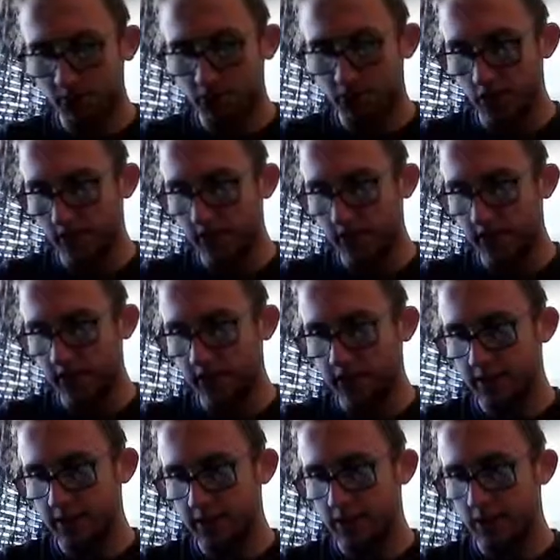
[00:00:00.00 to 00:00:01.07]
sides
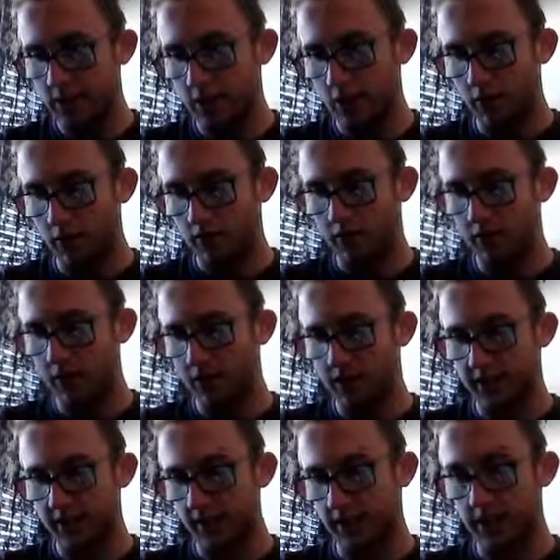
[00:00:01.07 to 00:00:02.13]
of the
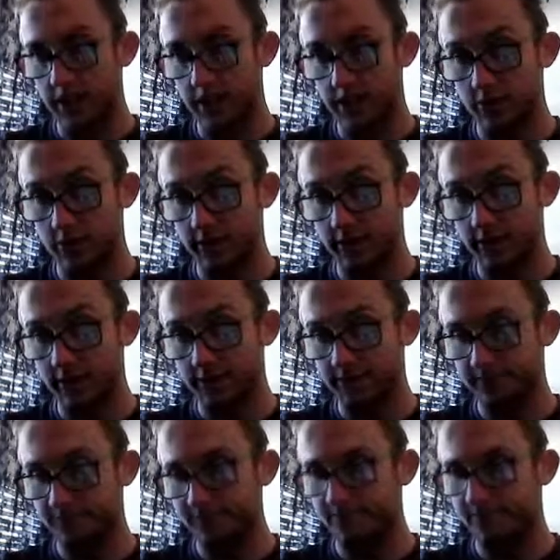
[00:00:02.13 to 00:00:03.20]
protector where the screen is.
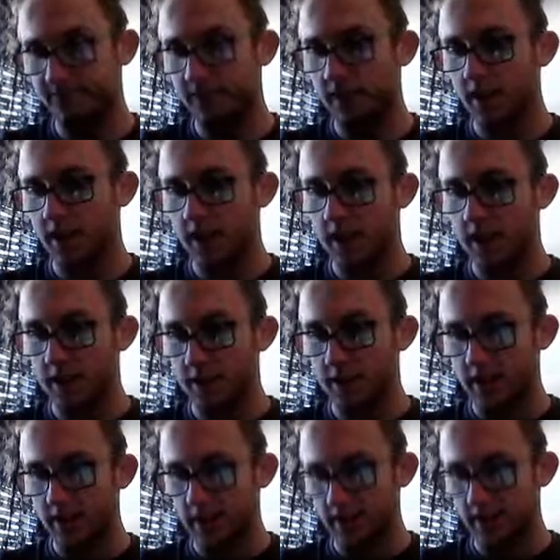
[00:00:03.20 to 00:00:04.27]

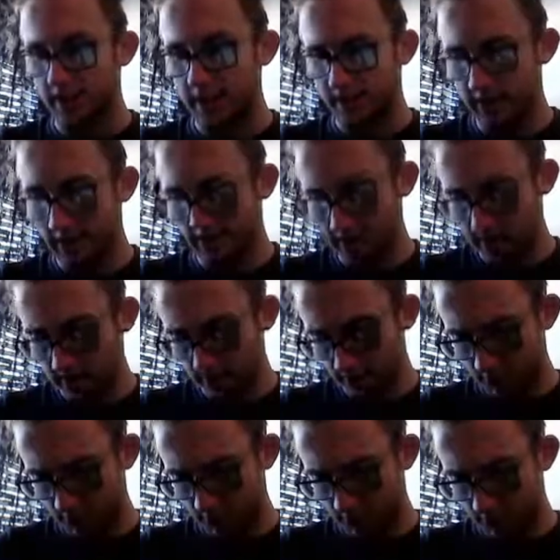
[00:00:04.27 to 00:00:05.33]
And it,
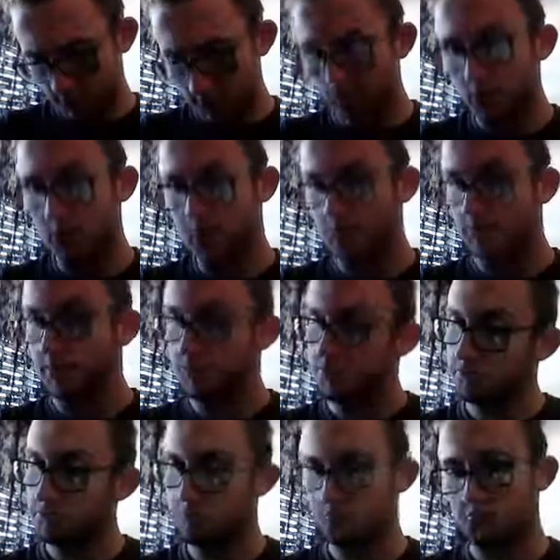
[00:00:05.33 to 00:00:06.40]

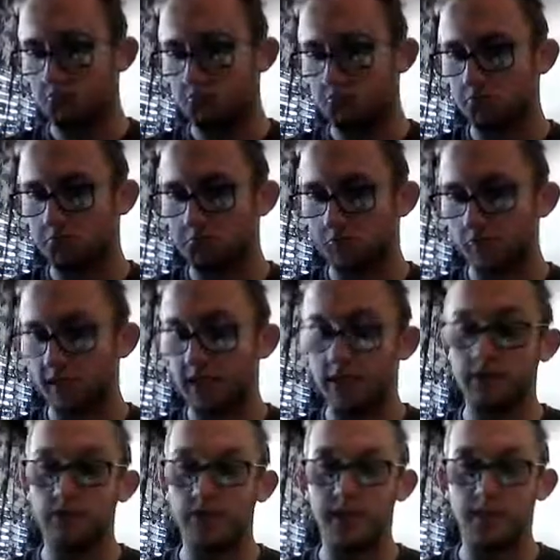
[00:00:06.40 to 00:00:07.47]
yeah, no,
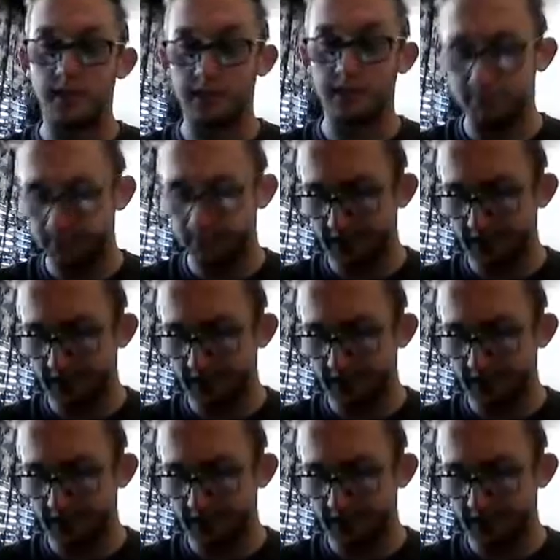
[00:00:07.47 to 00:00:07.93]
that's about it.